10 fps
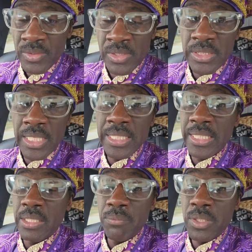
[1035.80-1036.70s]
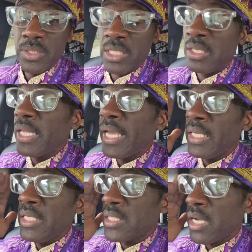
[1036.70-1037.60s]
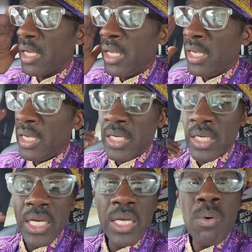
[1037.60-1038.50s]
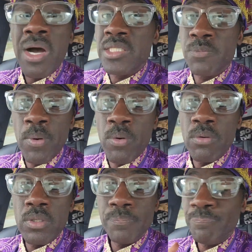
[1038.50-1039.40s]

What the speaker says: today than it was in that ETA. And Eligwa spoke.